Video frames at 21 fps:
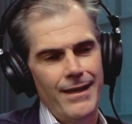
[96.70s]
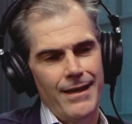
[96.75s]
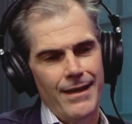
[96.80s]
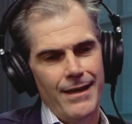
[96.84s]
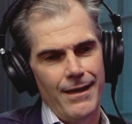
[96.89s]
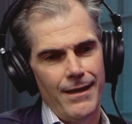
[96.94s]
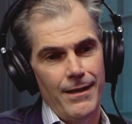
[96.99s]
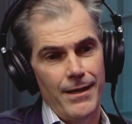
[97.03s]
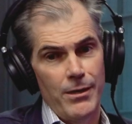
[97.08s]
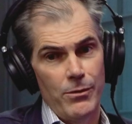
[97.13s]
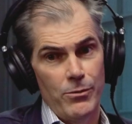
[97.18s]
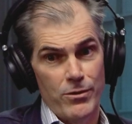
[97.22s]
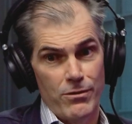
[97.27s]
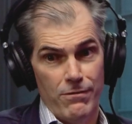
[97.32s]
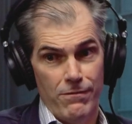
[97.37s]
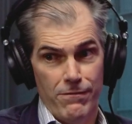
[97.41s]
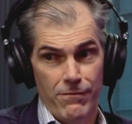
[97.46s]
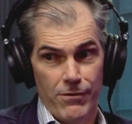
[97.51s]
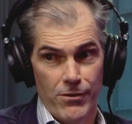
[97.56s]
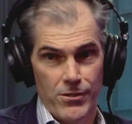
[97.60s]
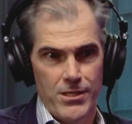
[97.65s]
Uh, and it was the
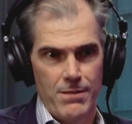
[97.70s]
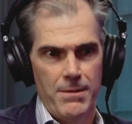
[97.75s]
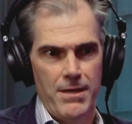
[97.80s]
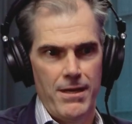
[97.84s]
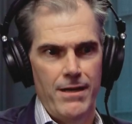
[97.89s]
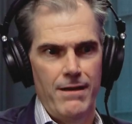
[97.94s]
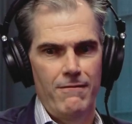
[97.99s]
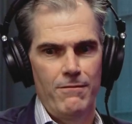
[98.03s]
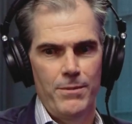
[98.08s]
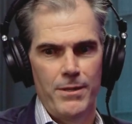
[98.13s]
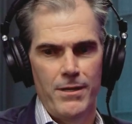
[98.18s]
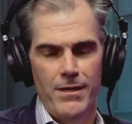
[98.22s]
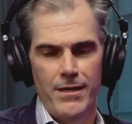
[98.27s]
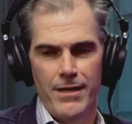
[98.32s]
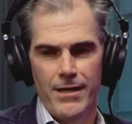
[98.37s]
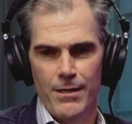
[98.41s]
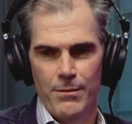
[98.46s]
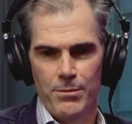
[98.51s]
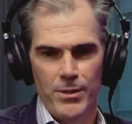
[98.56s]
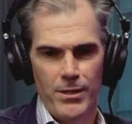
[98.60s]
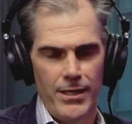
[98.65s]
first time I'd ever been on an
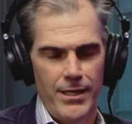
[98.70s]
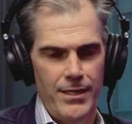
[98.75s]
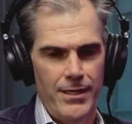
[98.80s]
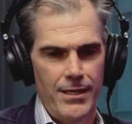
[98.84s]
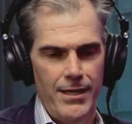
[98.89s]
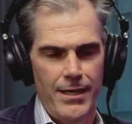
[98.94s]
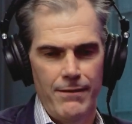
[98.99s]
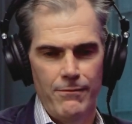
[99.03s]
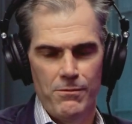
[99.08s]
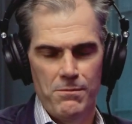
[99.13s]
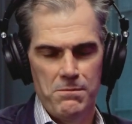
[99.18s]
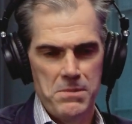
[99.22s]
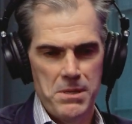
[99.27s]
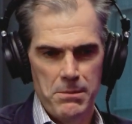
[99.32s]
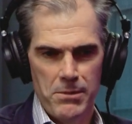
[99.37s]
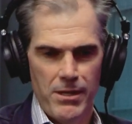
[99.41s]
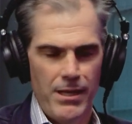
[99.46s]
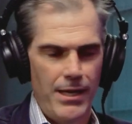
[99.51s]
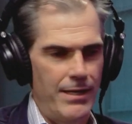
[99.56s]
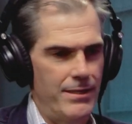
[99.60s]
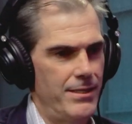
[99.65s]
airplane. And I remember
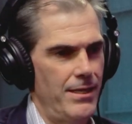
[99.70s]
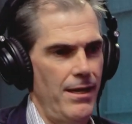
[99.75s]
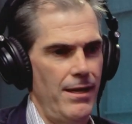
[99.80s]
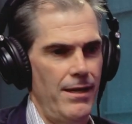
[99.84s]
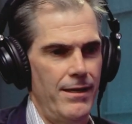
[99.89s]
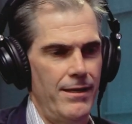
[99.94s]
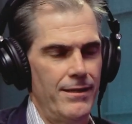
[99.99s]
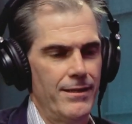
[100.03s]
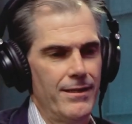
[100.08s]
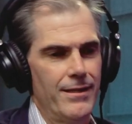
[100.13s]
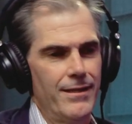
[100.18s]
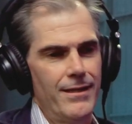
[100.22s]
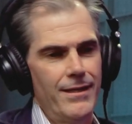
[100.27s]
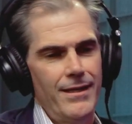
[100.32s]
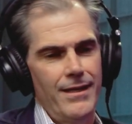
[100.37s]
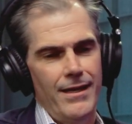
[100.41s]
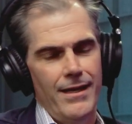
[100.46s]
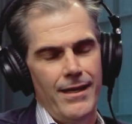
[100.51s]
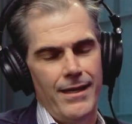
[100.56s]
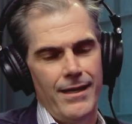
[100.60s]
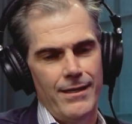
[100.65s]
that day
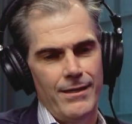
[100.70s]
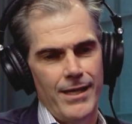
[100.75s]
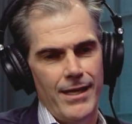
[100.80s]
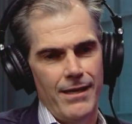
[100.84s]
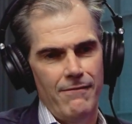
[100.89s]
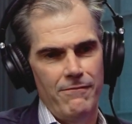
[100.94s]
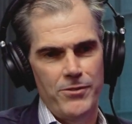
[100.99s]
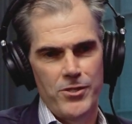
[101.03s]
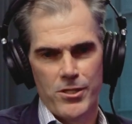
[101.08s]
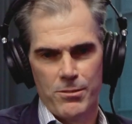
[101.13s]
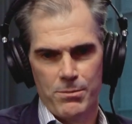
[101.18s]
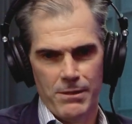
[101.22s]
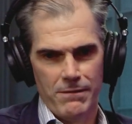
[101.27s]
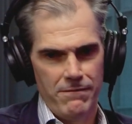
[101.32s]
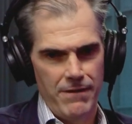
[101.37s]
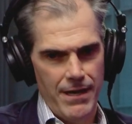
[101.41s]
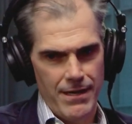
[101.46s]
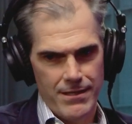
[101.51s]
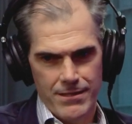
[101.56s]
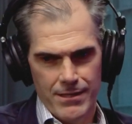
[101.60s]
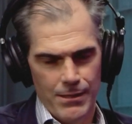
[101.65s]
and have just been
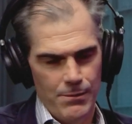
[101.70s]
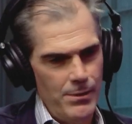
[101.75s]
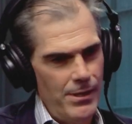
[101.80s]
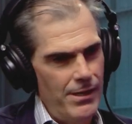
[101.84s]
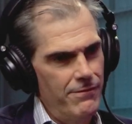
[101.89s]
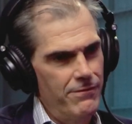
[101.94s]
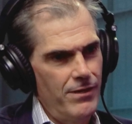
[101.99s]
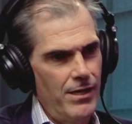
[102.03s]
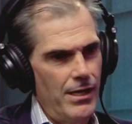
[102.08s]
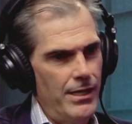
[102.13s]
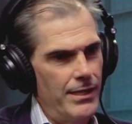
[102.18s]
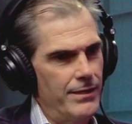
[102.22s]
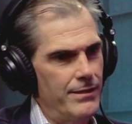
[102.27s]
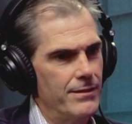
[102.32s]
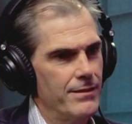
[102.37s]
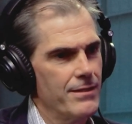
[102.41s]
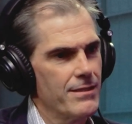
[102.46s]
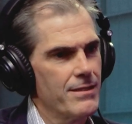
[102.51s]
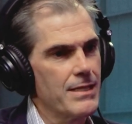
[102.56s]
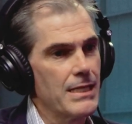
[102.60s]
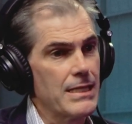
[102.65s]
fascinated by flying
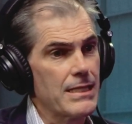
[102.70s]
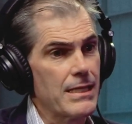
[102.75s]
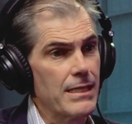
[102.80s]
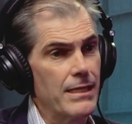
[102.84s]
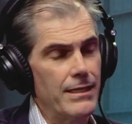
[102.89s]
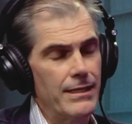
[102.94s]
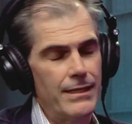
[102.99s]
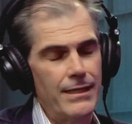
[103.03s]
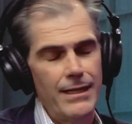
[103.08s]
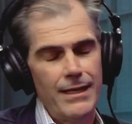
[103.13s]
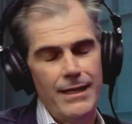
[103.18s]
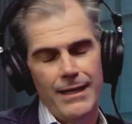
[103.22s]
since then.